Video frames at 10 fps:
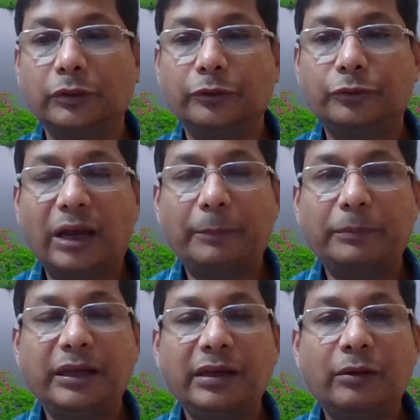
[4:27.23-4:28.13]
So up
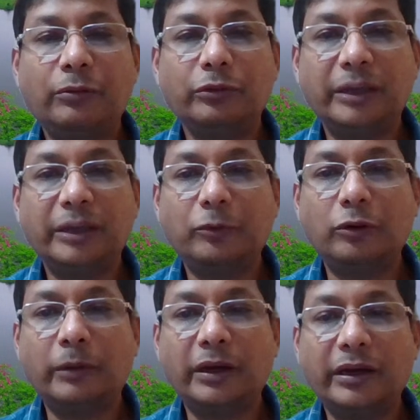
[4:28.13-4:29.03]
till now, we have
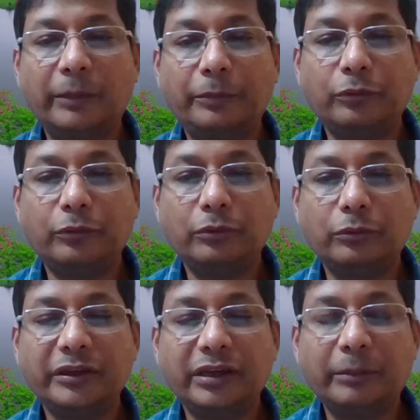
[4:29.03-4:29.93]
covered up to
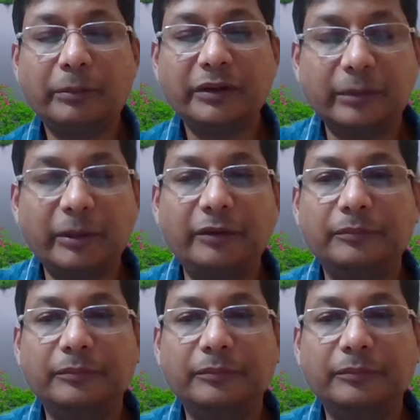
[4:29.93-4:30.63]
week number 7.